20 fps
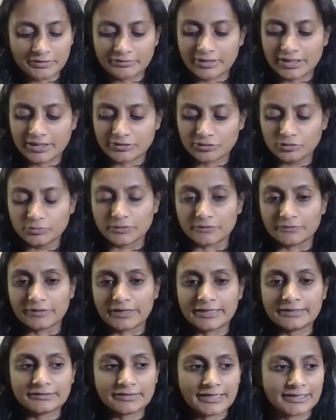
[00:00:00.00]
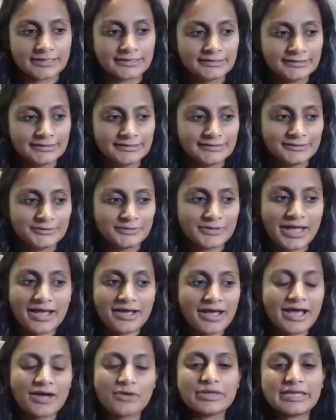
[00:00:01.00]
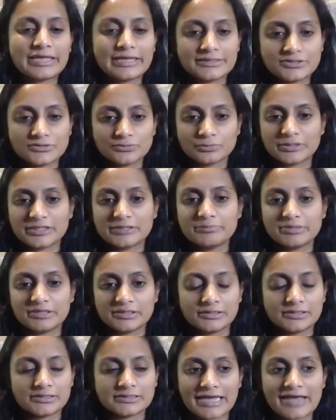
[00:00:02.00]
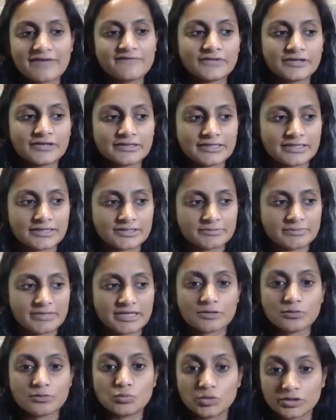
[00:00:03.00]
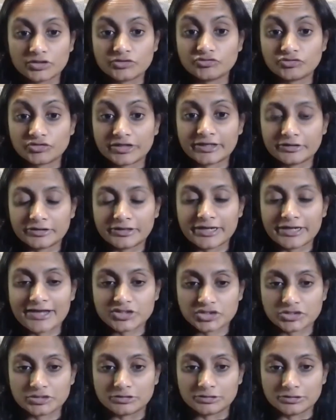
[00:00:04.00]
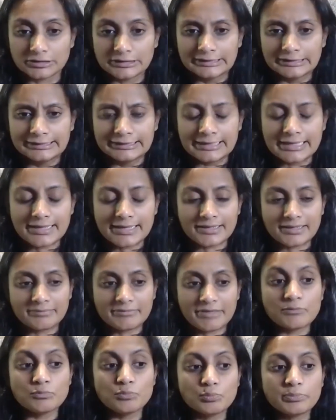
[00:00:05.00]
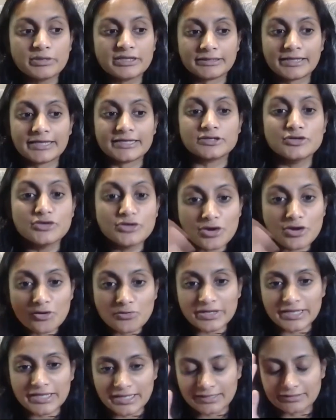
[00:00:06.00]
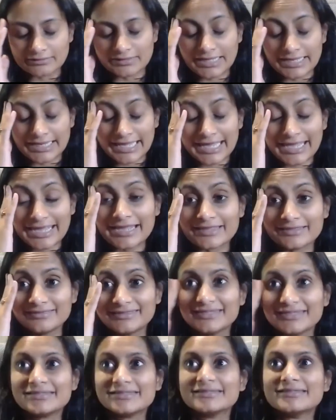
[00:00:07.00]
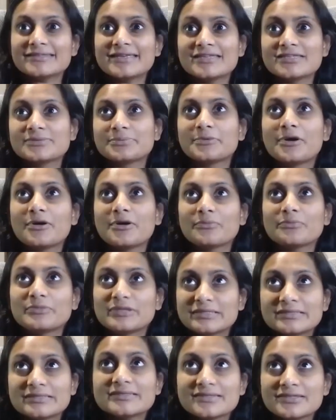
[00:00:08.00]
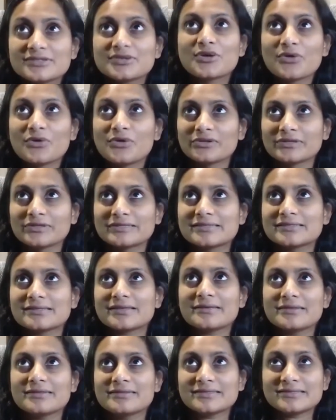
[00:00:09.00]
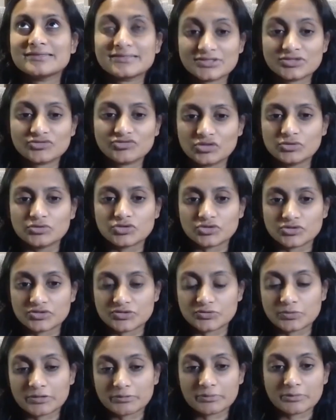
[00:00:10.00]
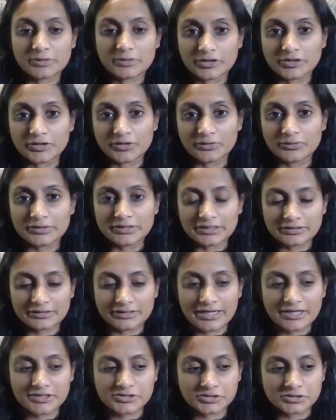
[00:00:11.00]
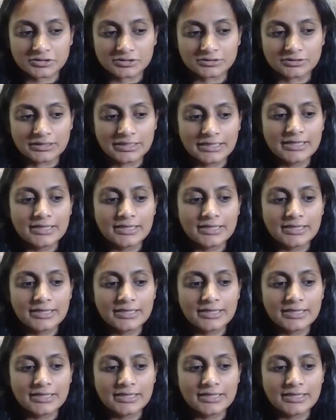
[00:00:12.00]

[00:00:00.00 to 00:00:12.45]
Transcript: at Uber, right? Like, how we had to rebuild everything to make it work for international. But like, knowing, like, hey, this is the goal. This is the future. This is where we want to go with international,